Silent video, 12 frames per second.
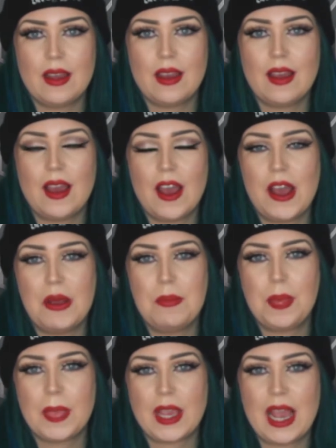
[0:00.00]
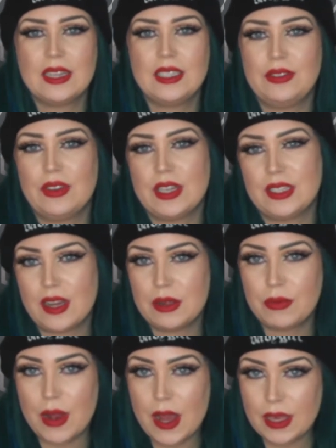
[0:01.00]
um, Kandi first started
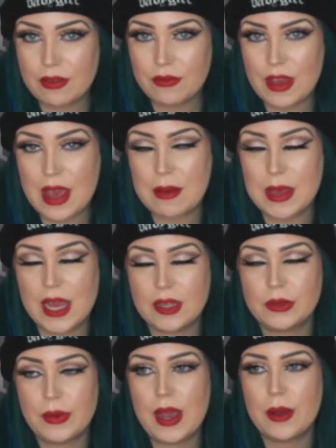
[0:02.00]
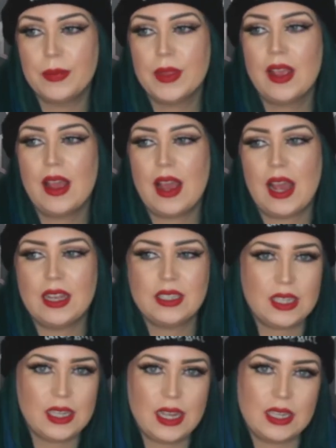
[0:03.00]
working for Emmett as well,
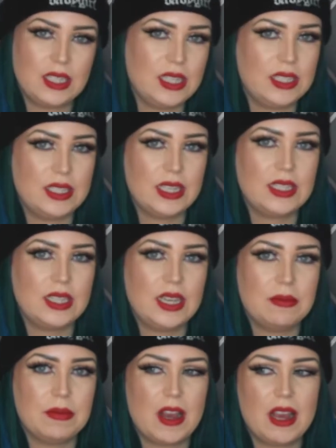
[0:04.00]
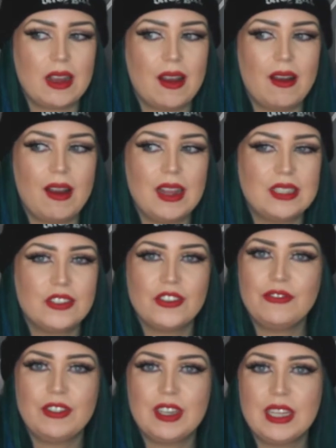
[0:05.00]
Ashlee actually said to him, like, I don't
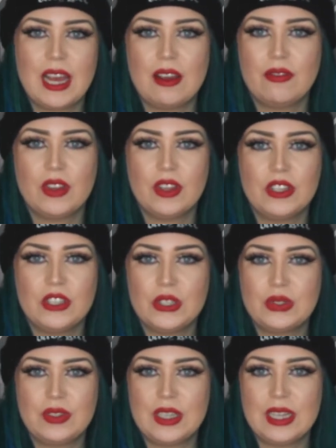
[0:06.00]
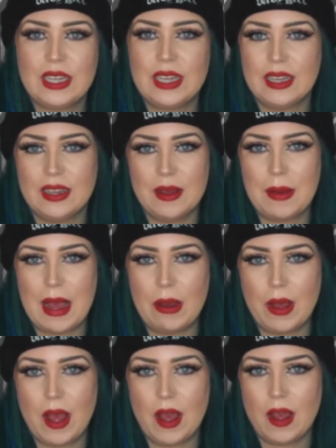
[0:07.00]
really have a good feeling about
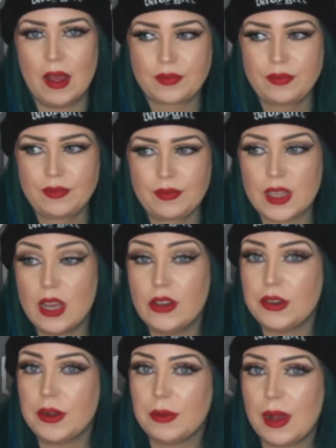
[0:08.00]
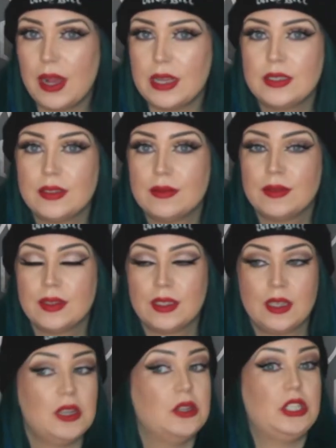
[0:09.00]
her. I don't know why.
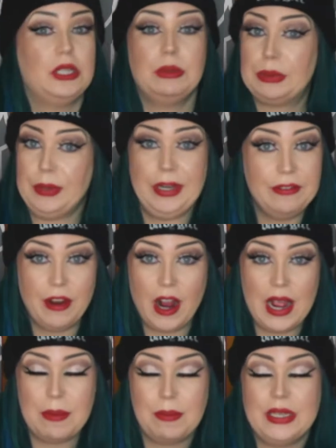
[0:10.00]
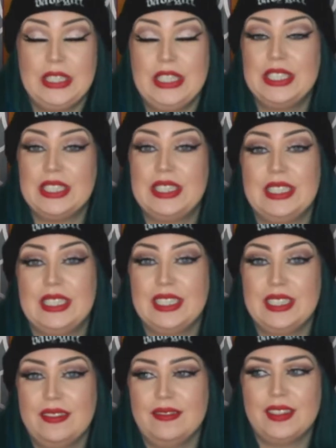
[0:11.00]
She was pretty right, but she just
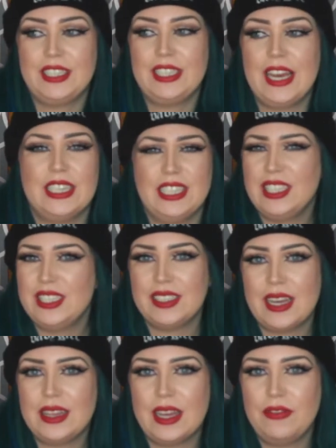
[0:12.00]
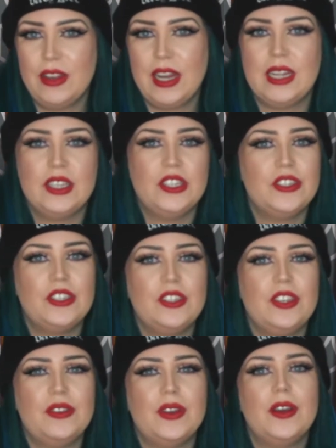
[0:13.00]
didn't, yeah, she just had that feeling. You,
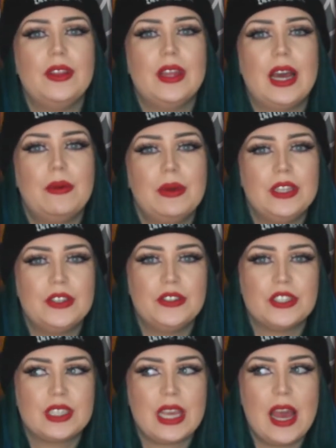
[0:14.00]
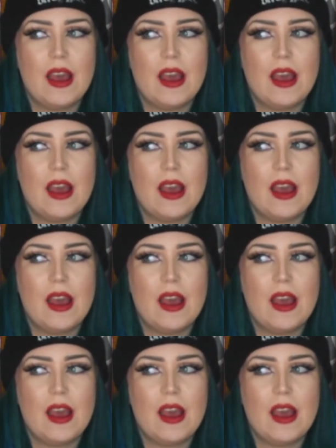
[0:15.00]
you know that when you just get